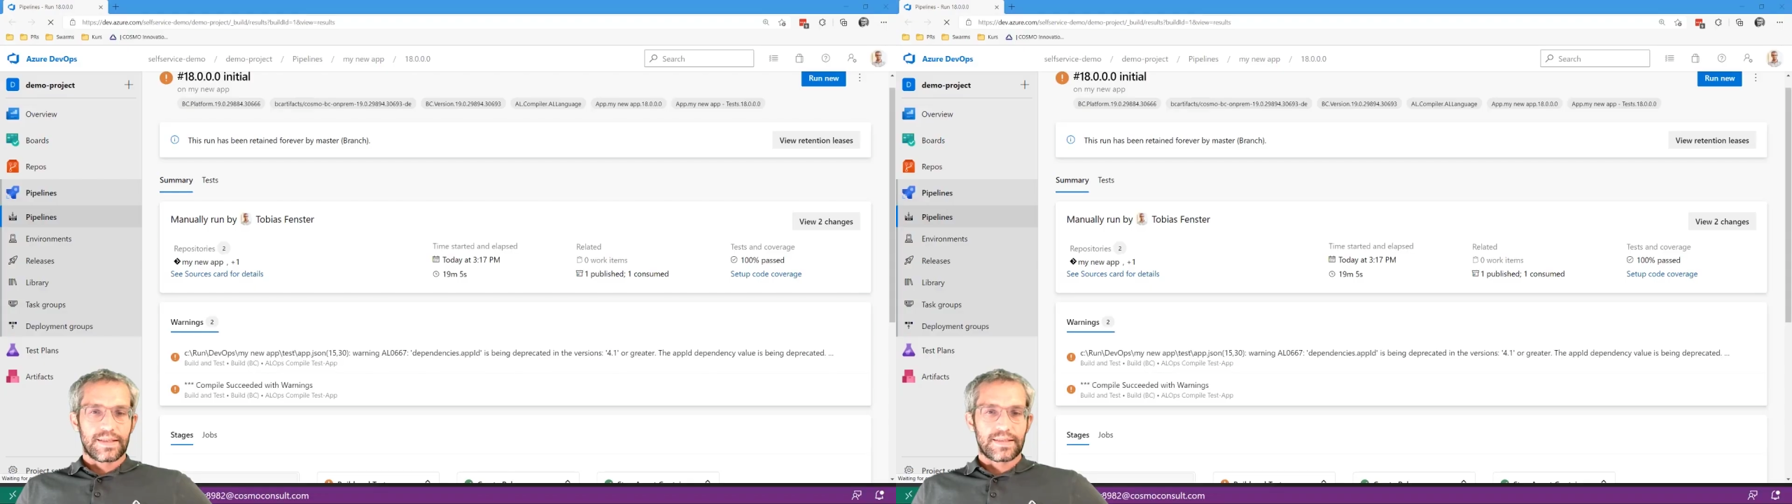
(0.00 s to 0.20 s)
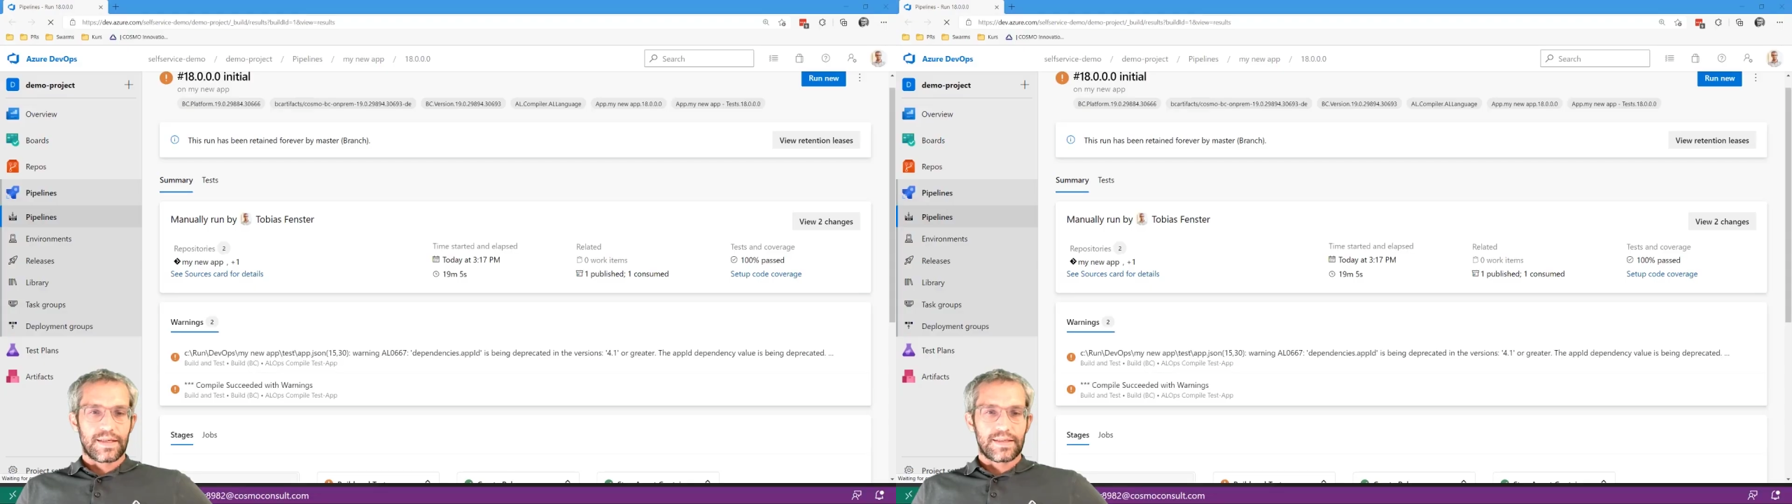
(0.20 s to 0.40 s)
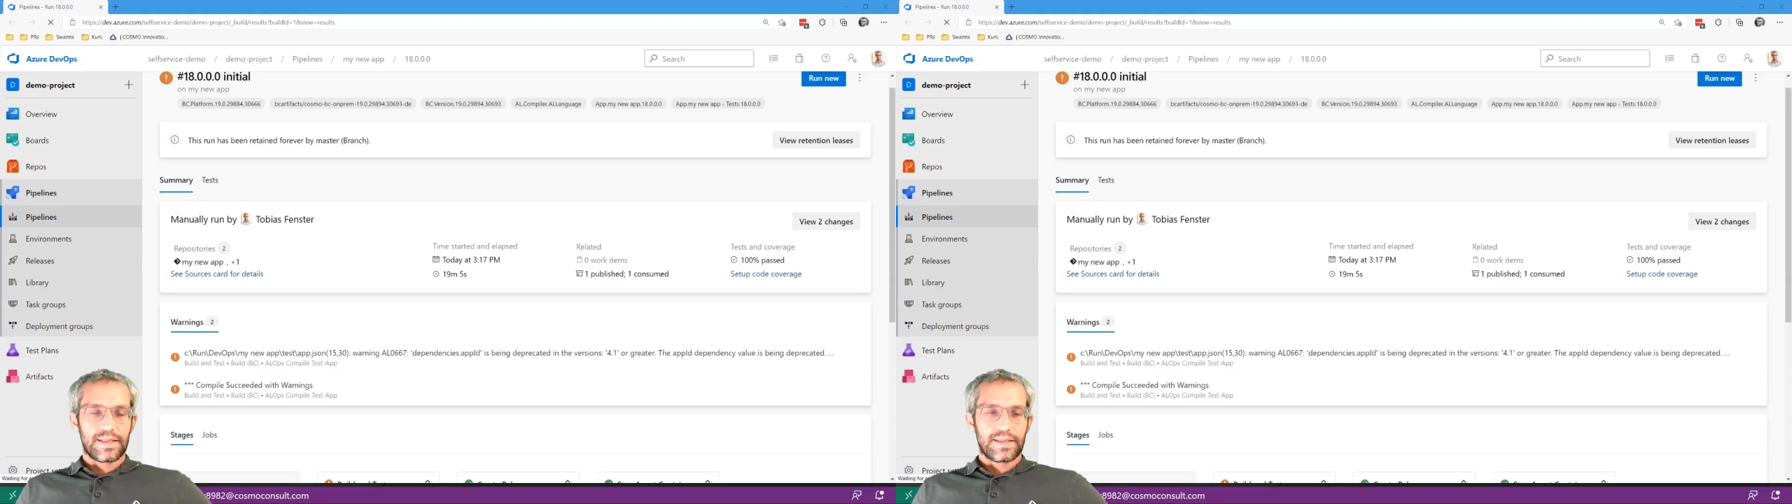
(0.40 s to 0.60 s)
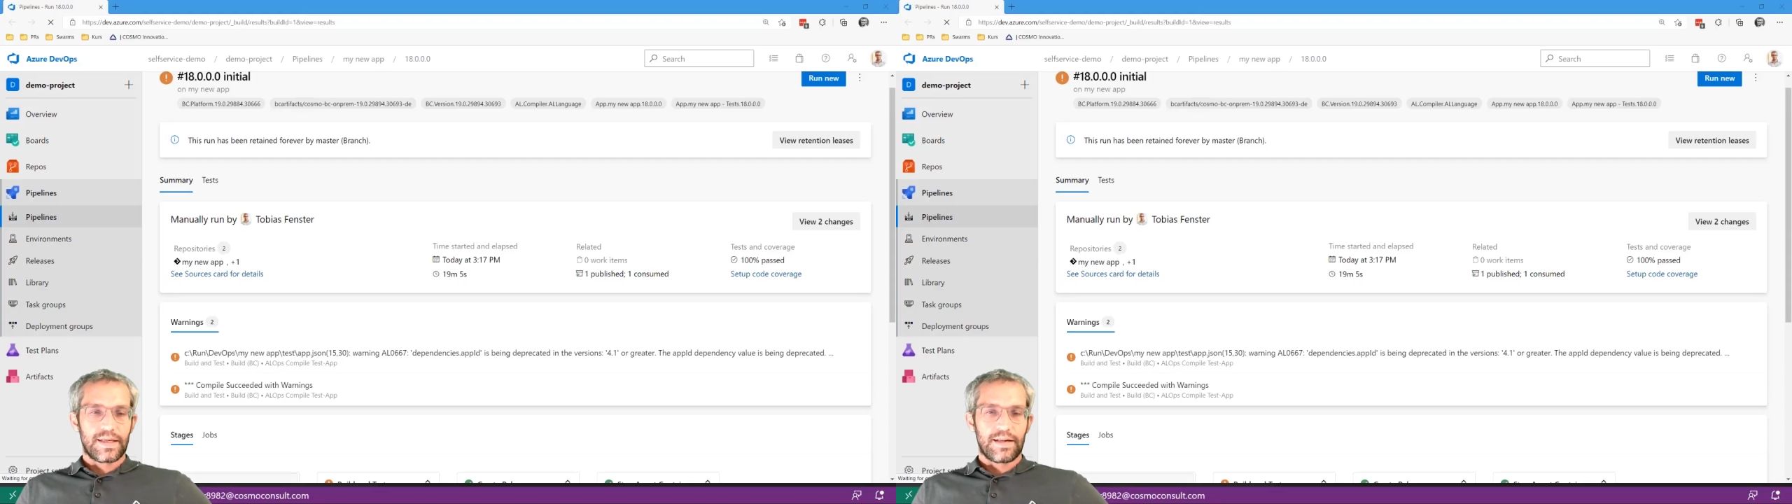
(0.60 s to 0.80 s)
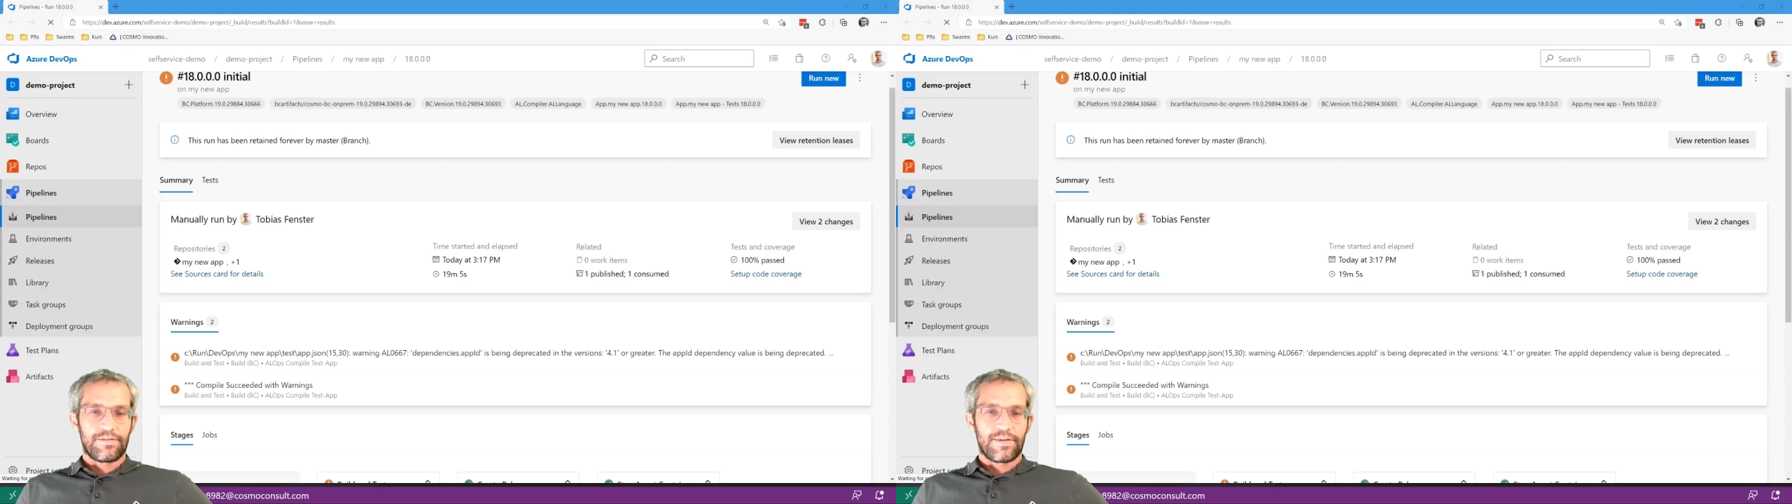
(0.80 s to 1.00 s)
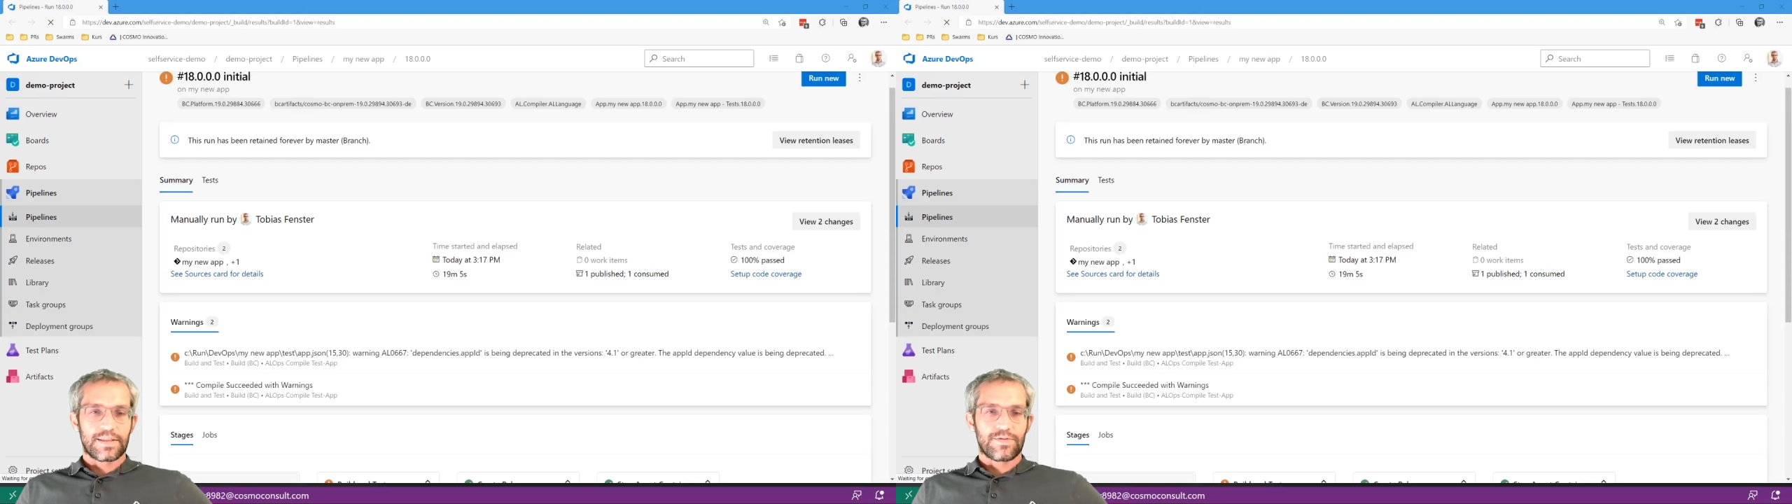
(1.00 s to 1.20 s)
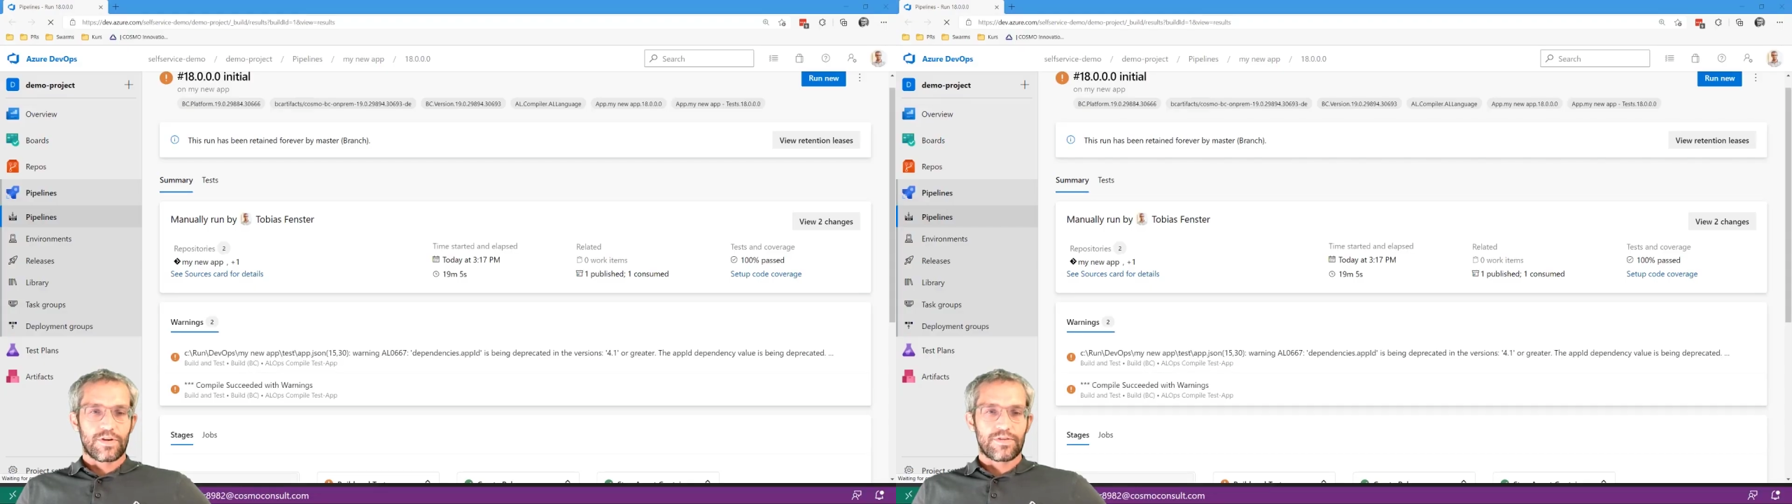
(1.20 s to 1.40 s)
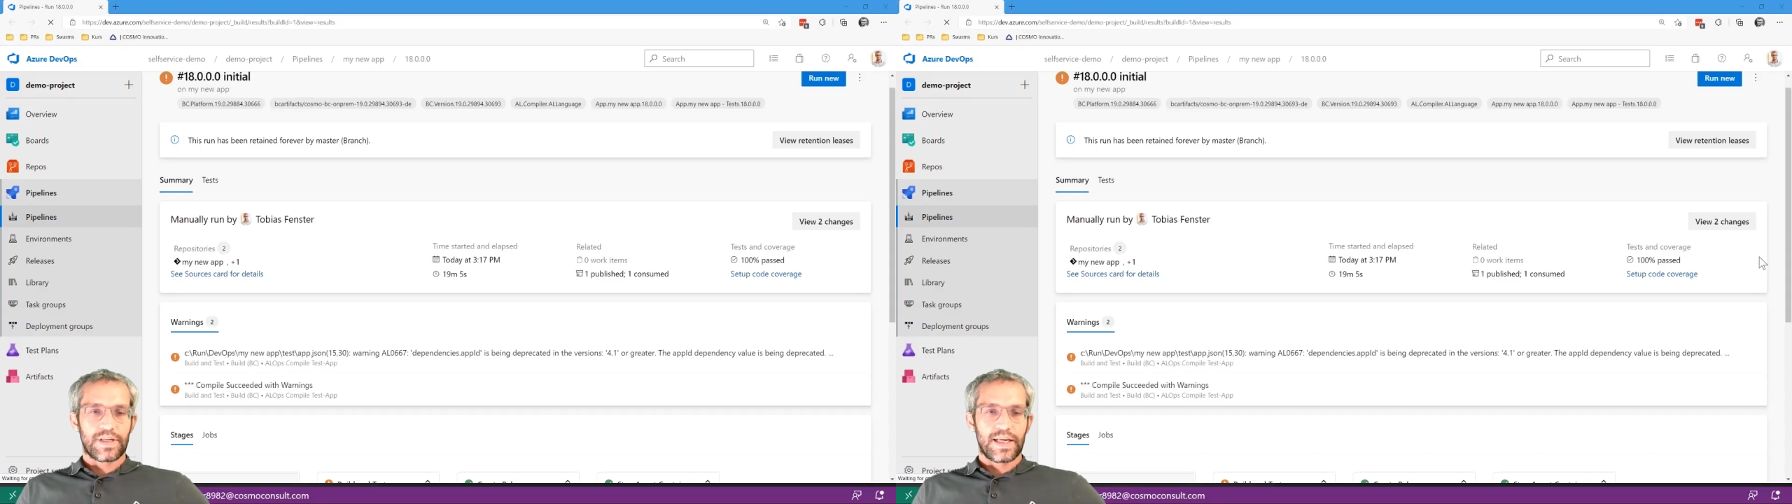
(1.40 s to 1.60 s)
has started. I'll fast
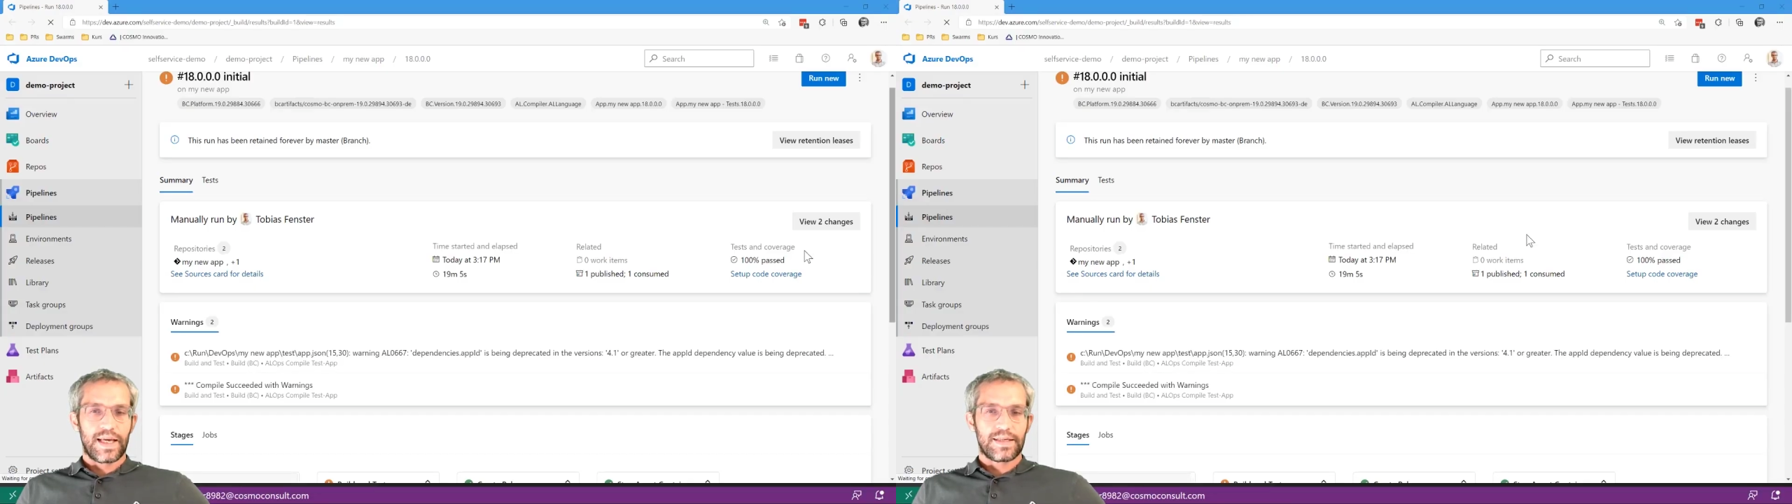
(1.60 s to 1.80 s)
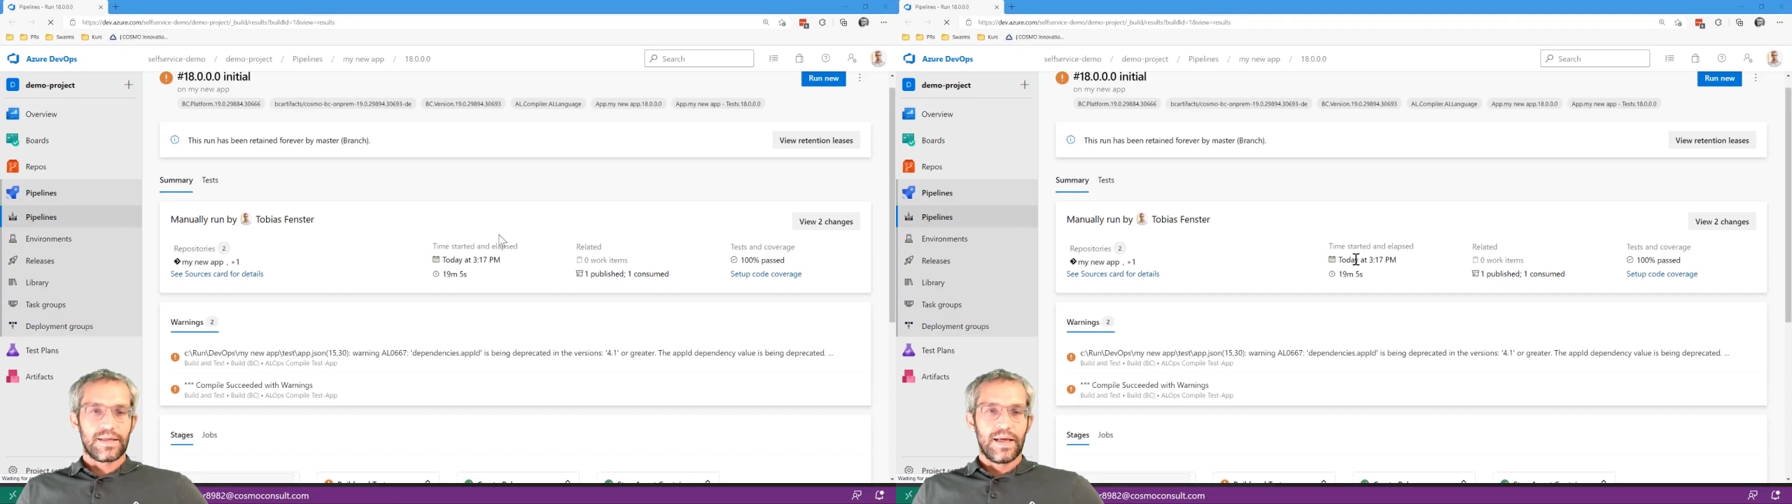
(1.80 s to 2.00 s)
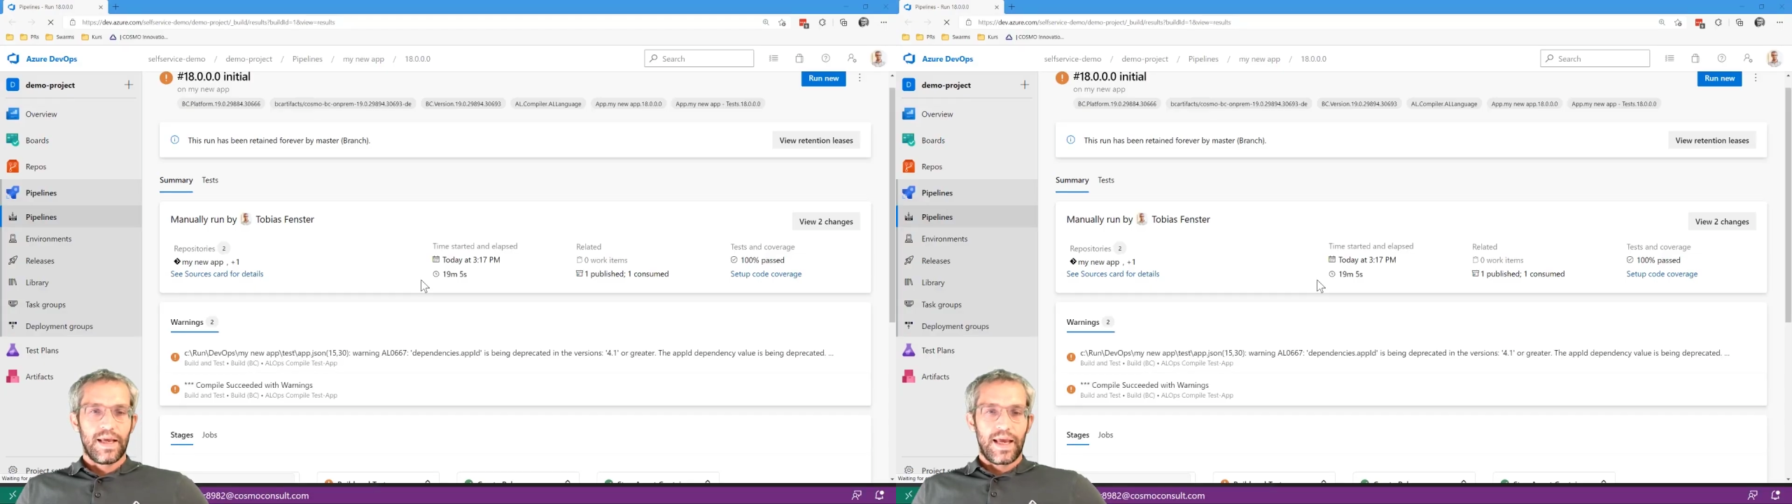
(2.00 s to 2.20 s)
forward again,